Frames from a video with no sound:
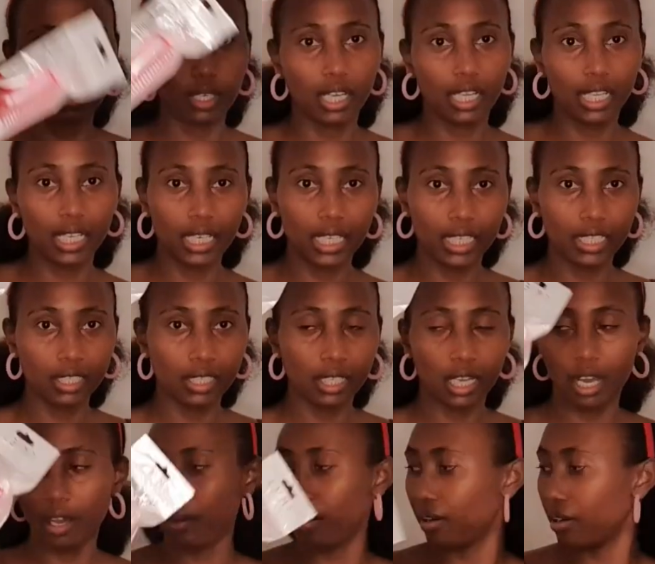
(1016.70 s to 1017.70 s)
clean
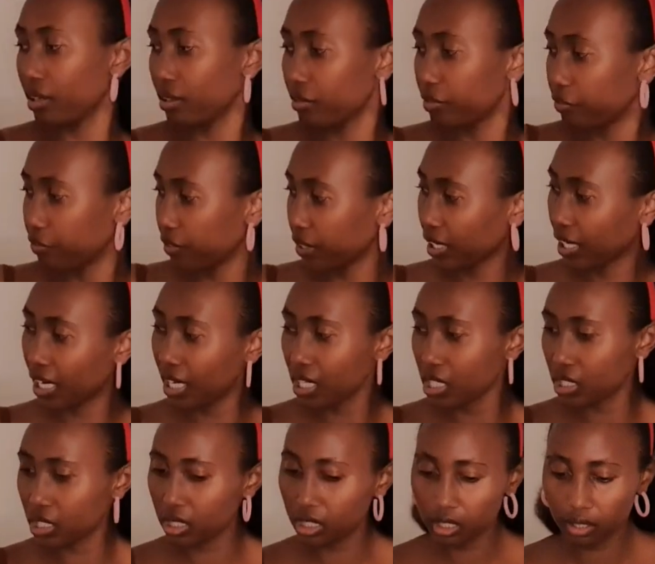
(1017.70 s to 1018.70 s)
our
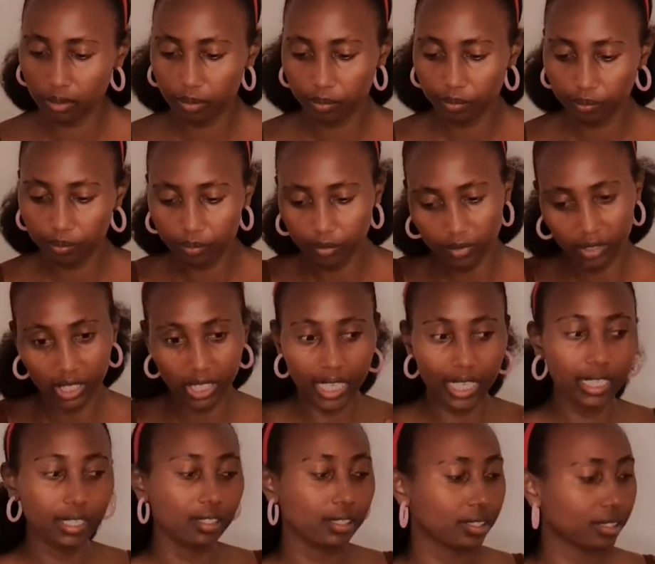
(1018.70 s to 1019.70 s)
fingers,
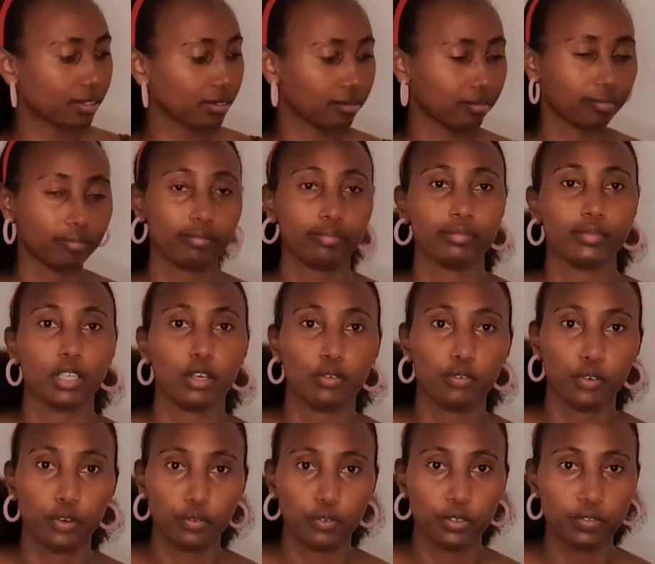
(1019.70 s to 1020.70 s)
nails,
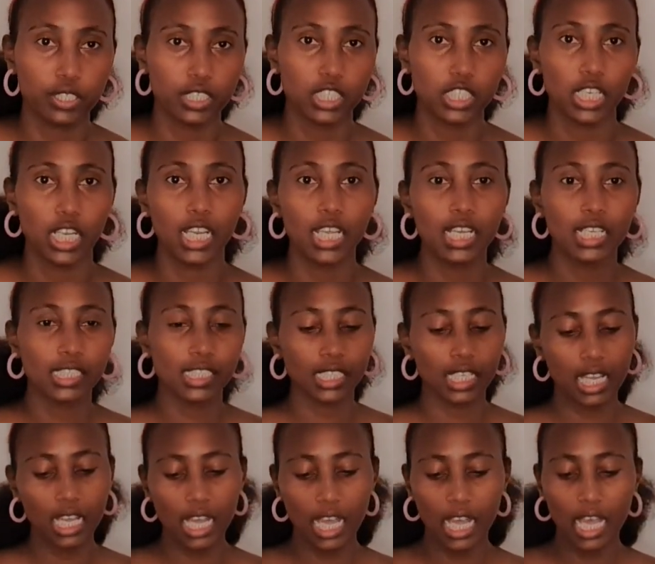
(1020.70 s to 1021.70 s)
for 50 shillings.
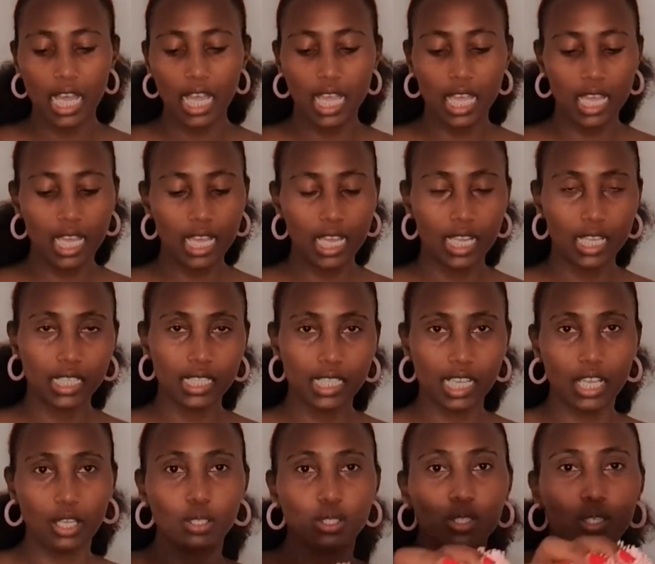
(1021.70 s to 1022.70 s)
And
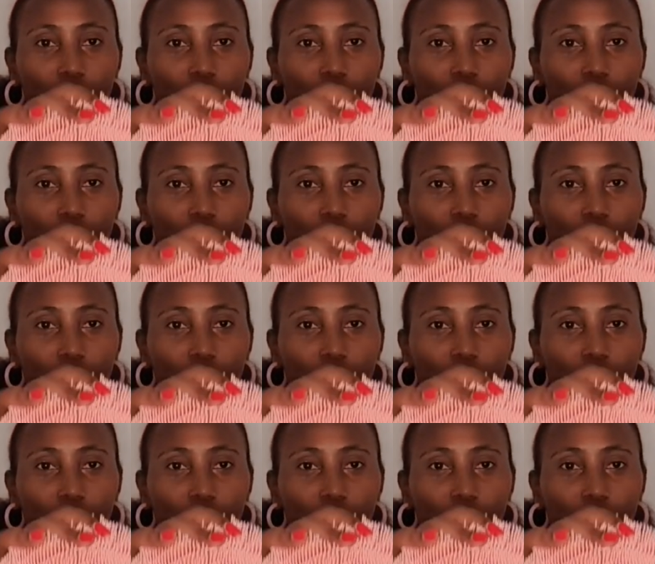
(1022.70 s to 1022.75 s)
I also